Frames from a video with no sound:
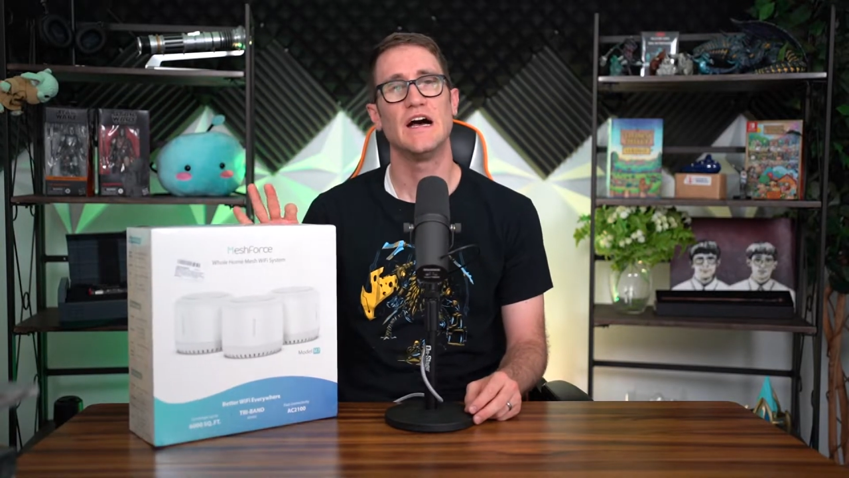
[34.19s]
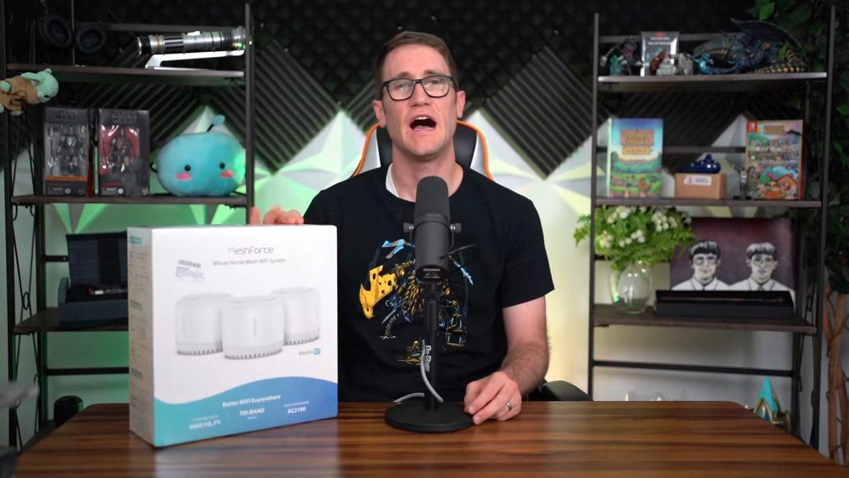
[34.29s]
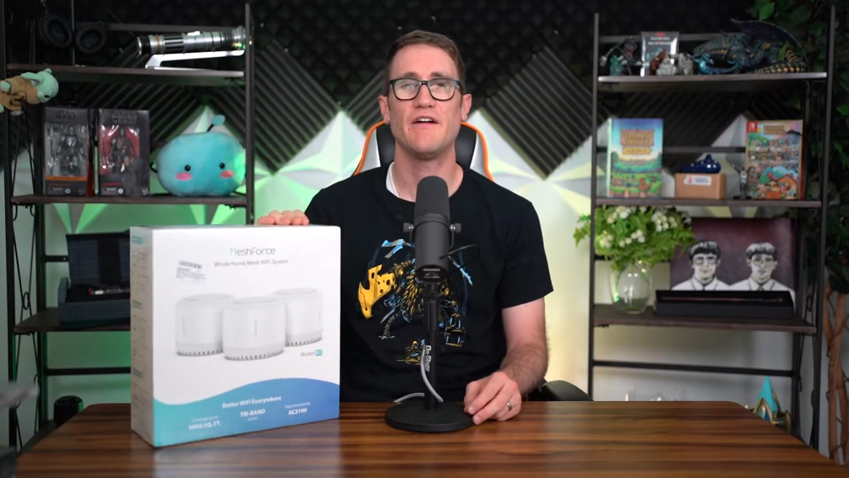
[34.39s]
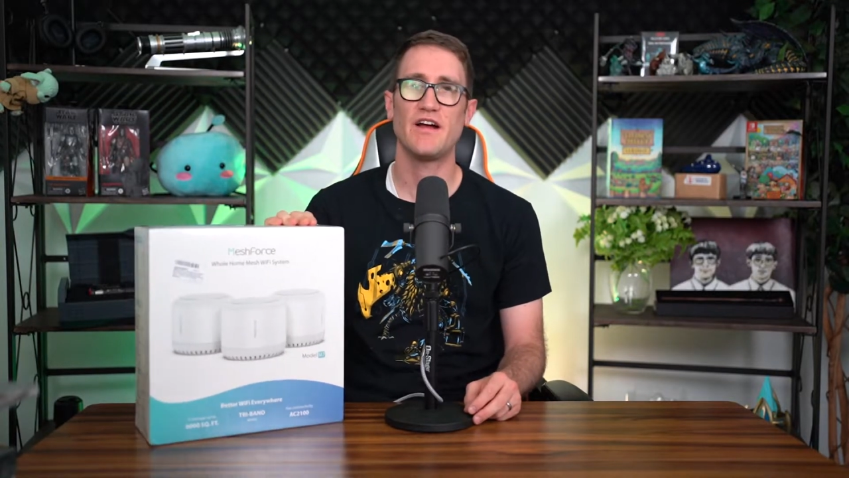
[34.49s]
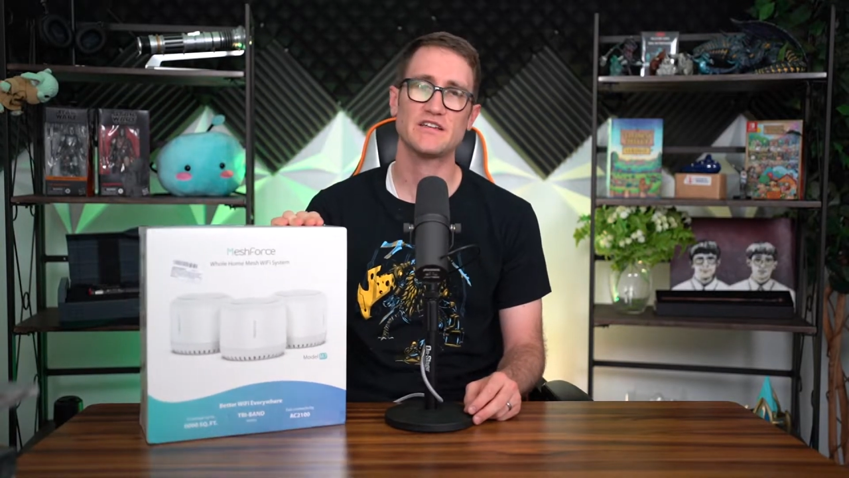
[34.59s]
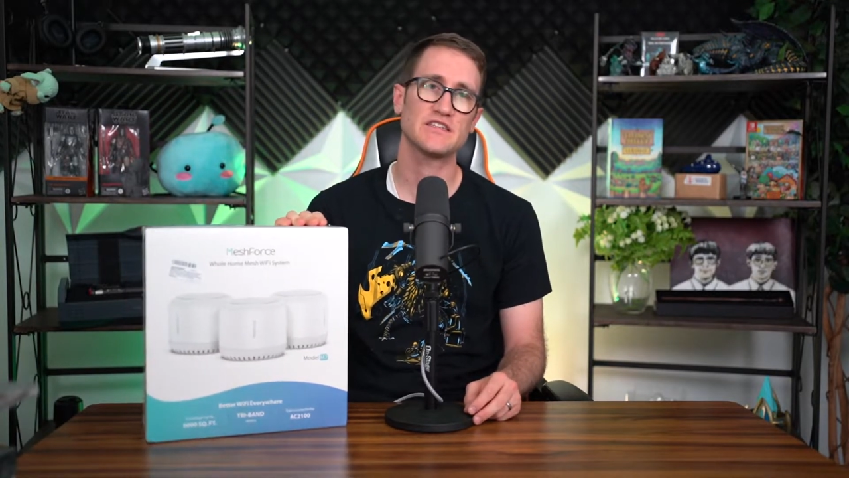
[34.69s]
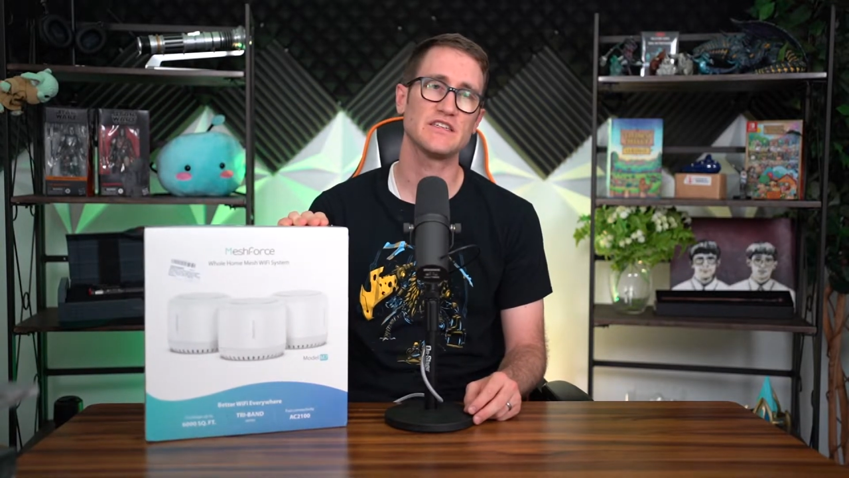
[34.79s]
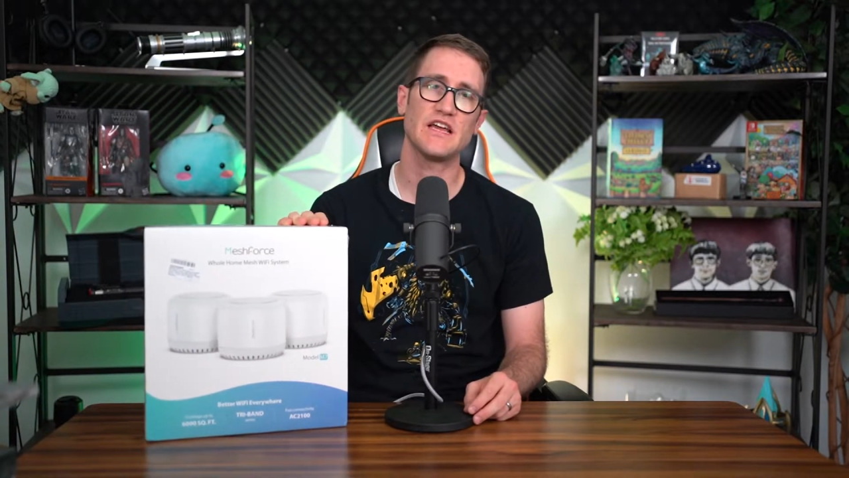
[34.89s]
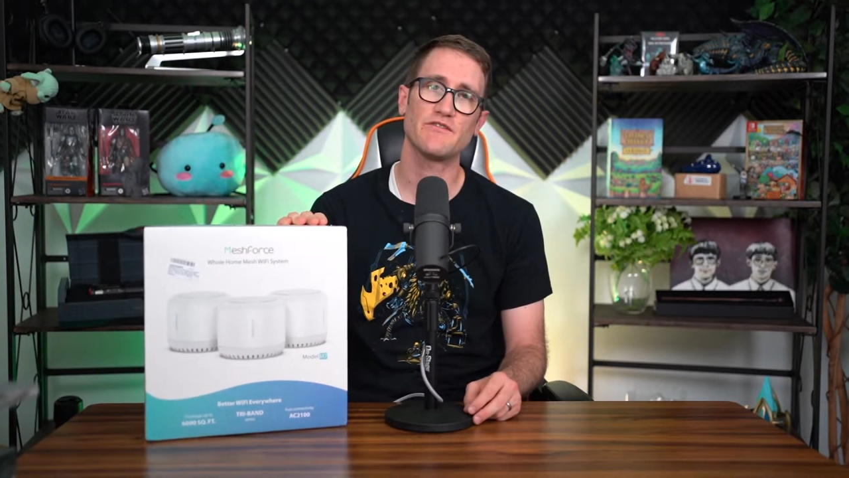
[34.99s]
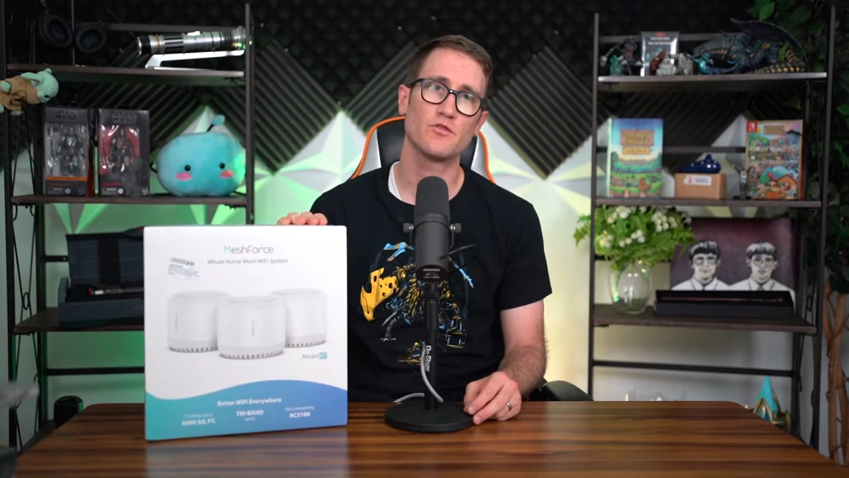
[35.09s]
I've actually
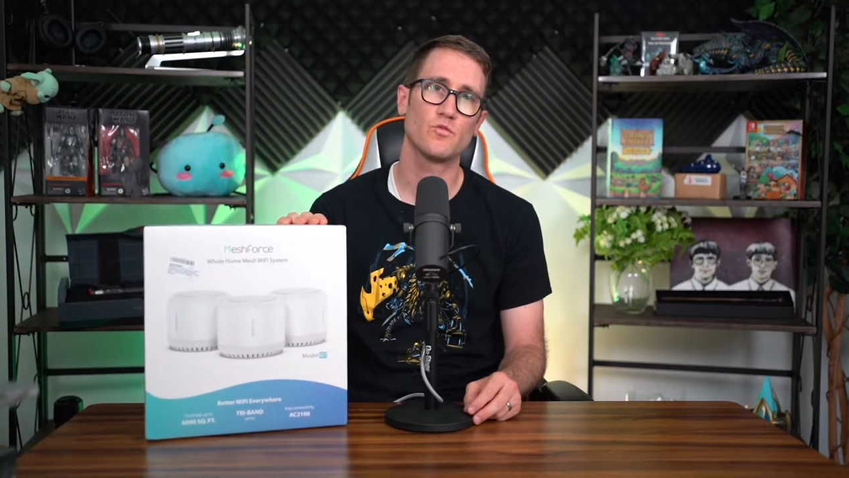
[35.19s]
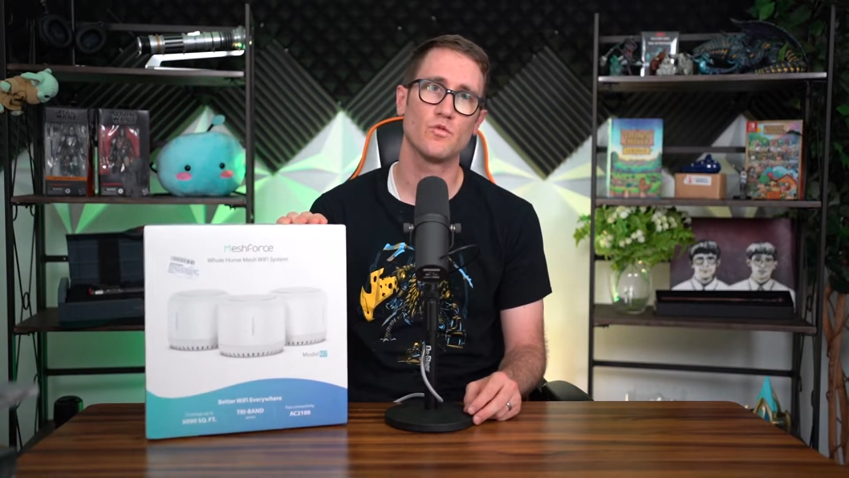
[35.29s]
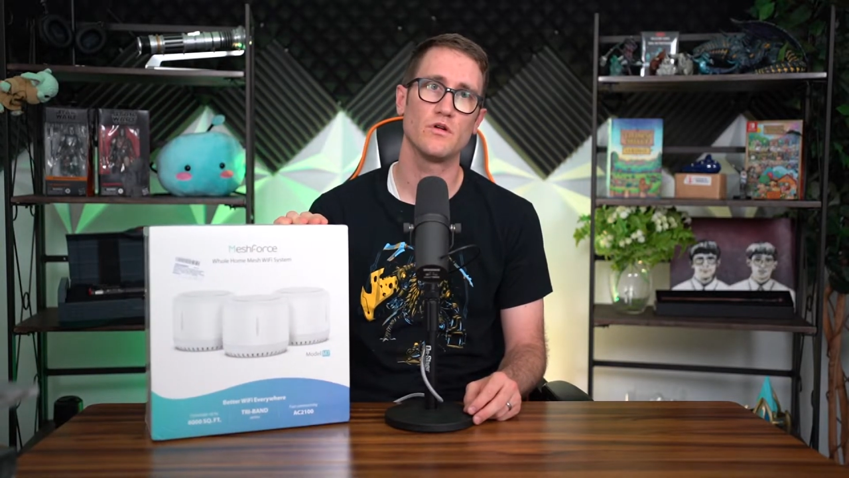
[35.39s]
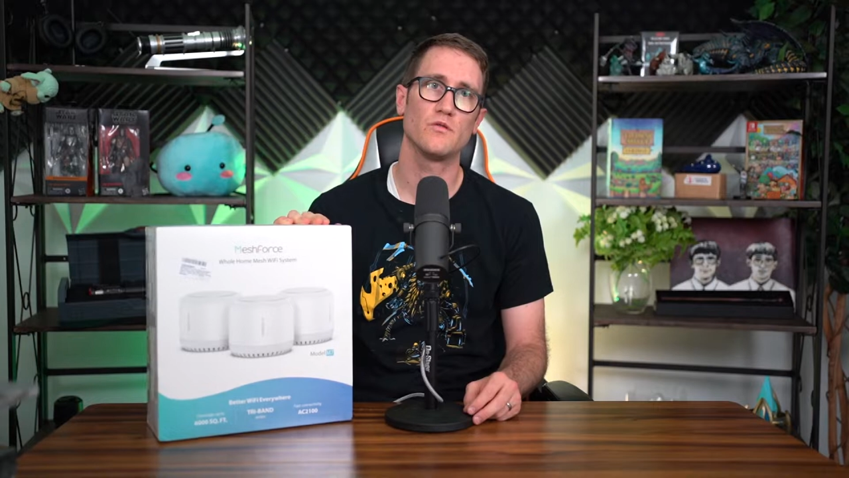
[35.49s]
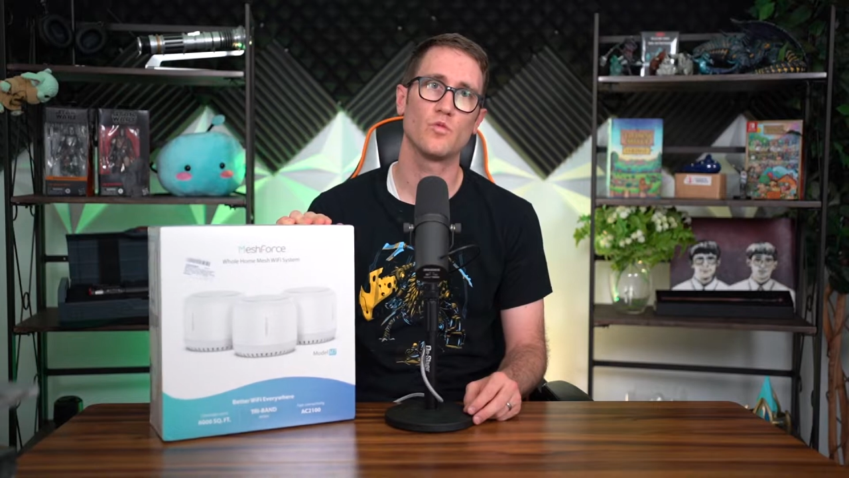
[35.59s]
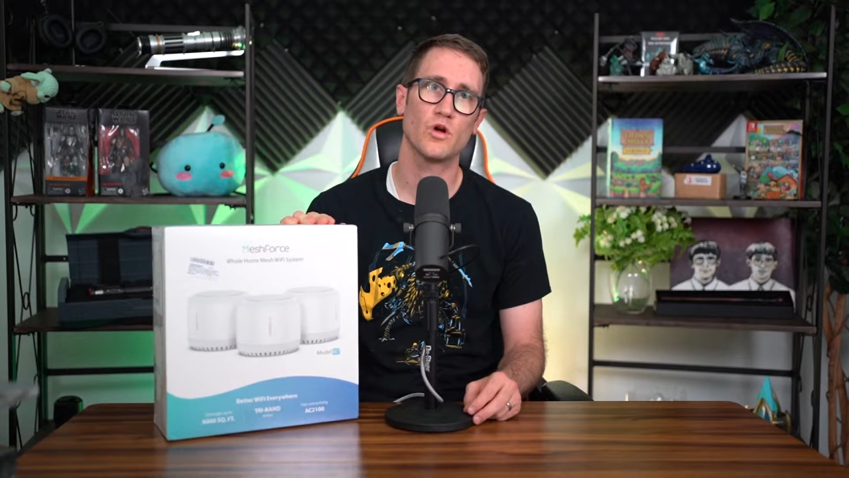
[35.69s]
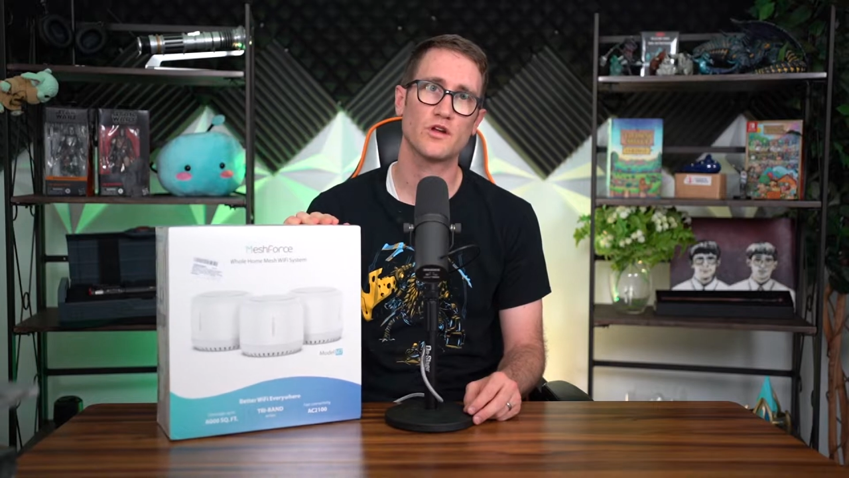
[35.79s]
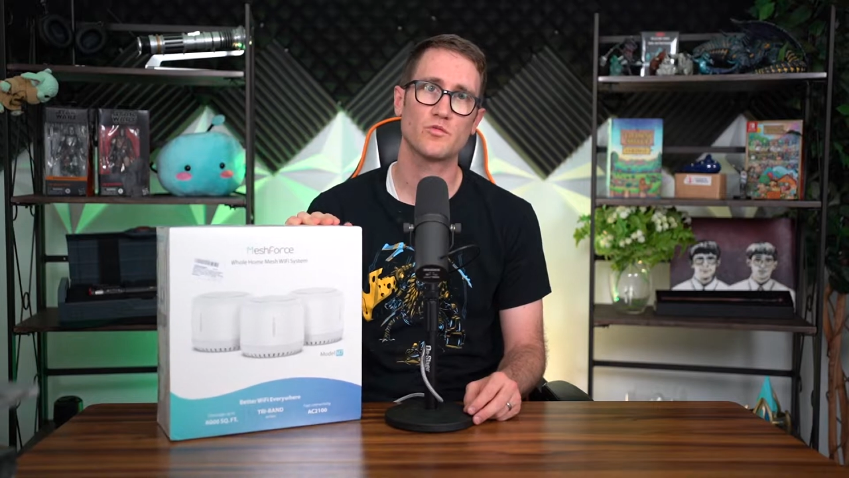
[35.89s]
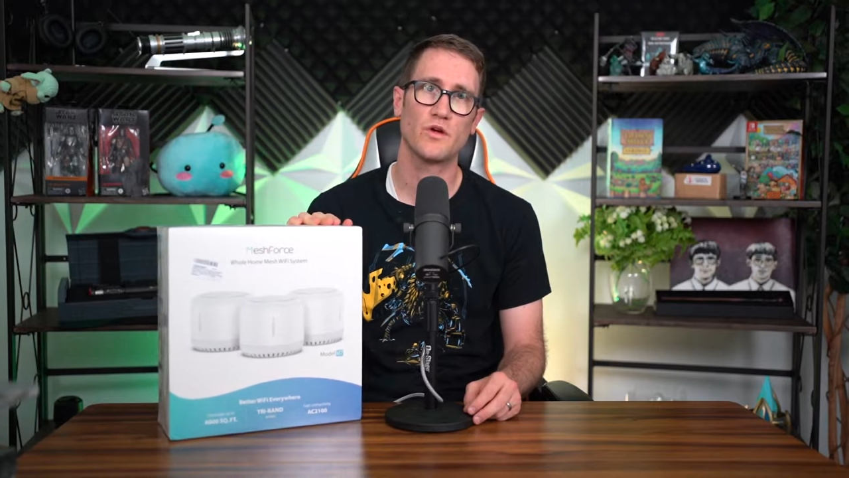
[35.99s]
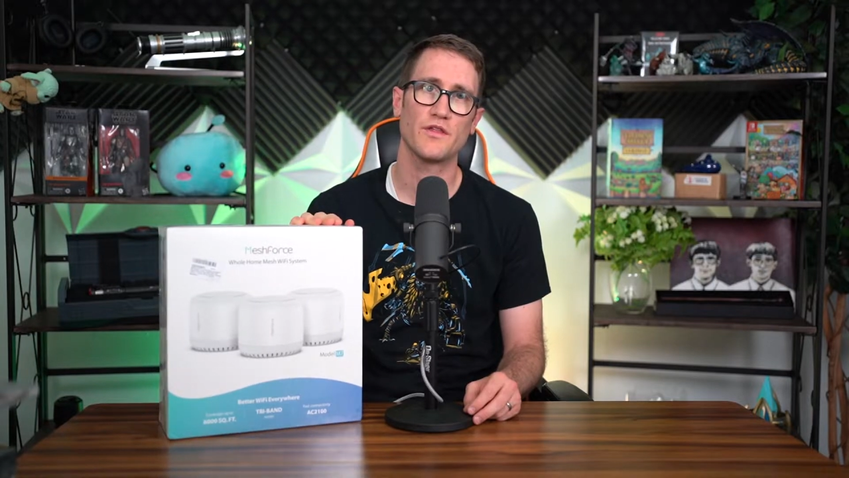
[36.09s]
never
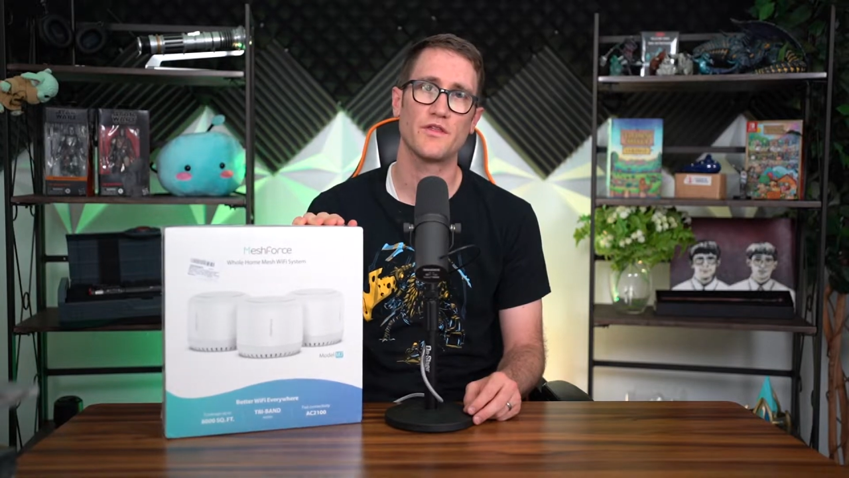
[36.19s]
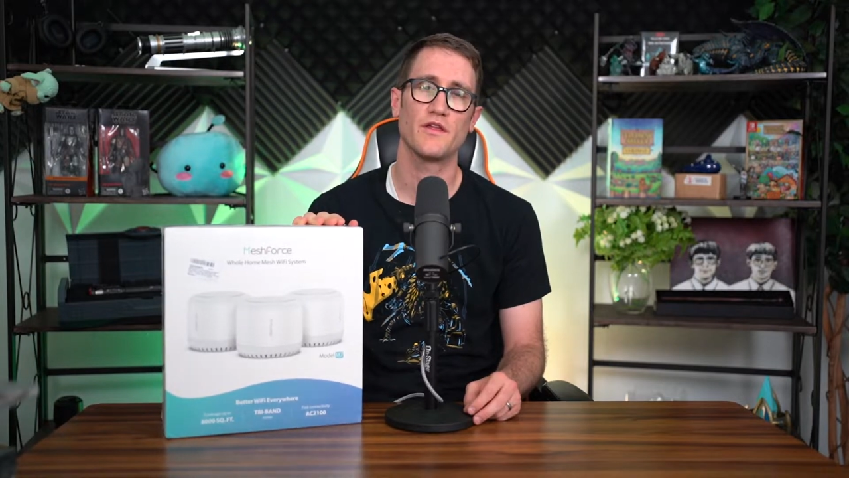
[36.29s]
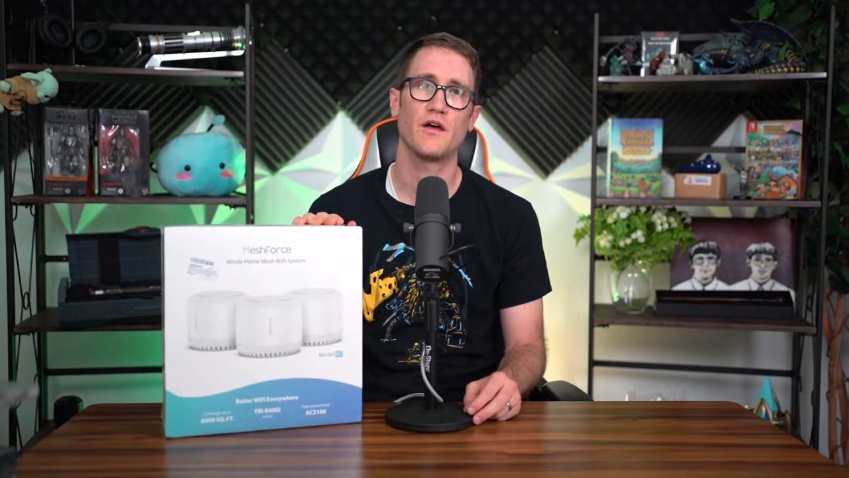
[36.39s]
worked with